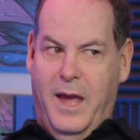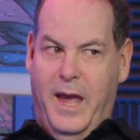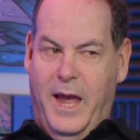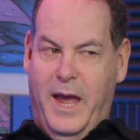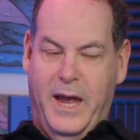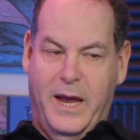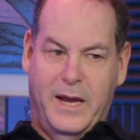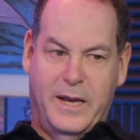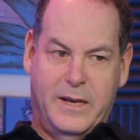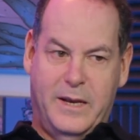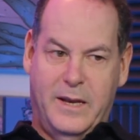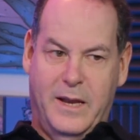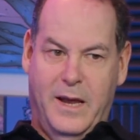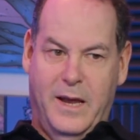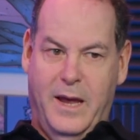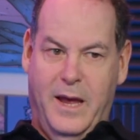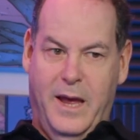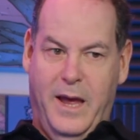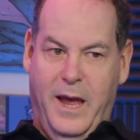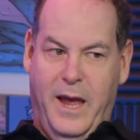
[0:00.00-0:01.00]
and
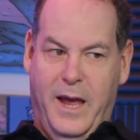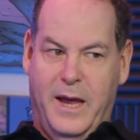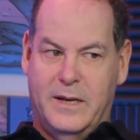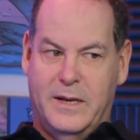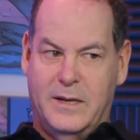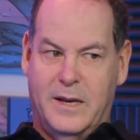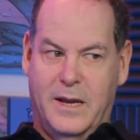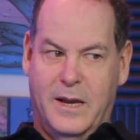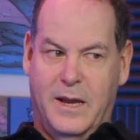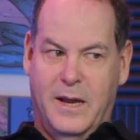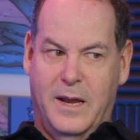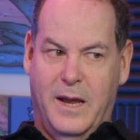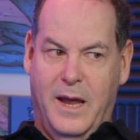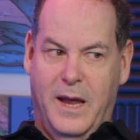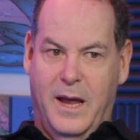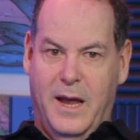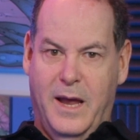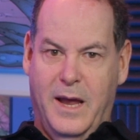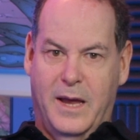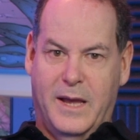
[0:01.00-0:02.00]

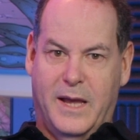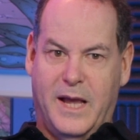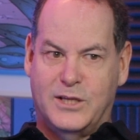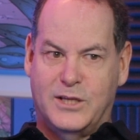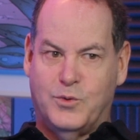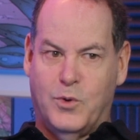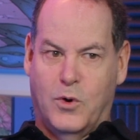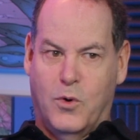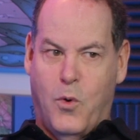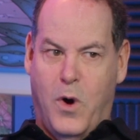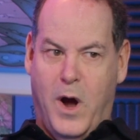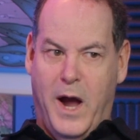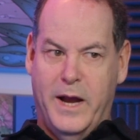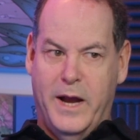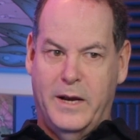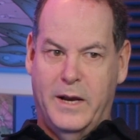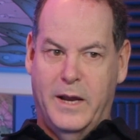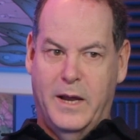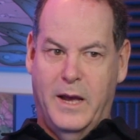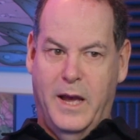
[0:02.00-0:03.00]
gets real
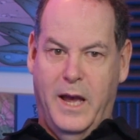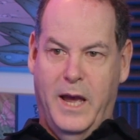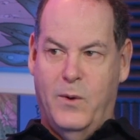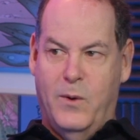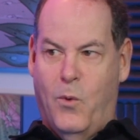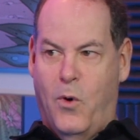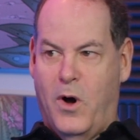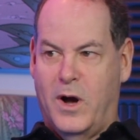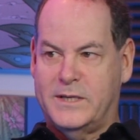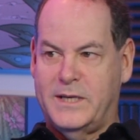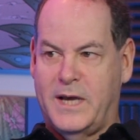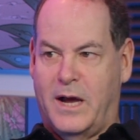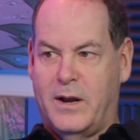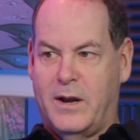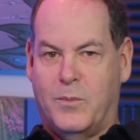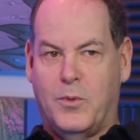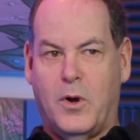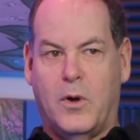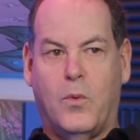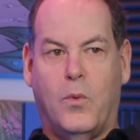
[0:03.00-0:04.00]
quiet and walks out.
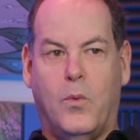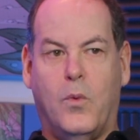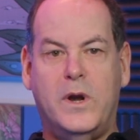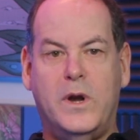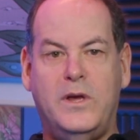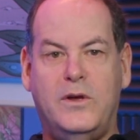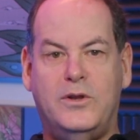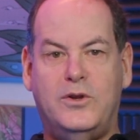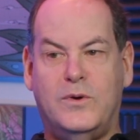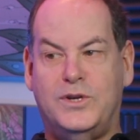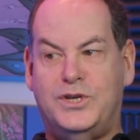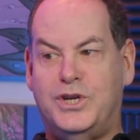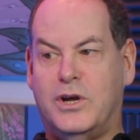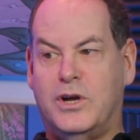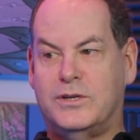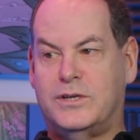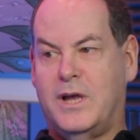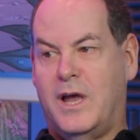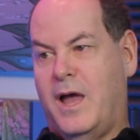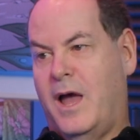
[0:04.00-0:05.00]
I'm going, "What are you doing?" She
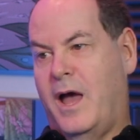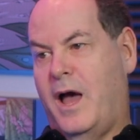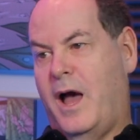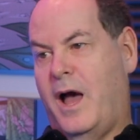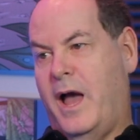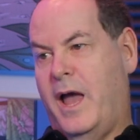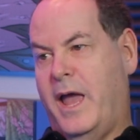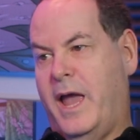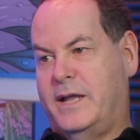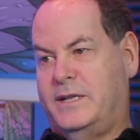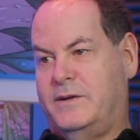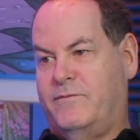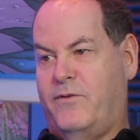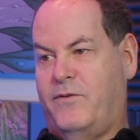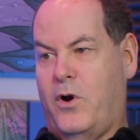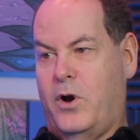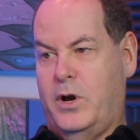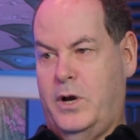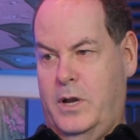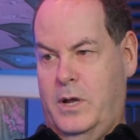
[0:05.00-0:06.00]
goes, "I had to
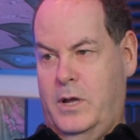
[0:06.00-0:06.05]
fart."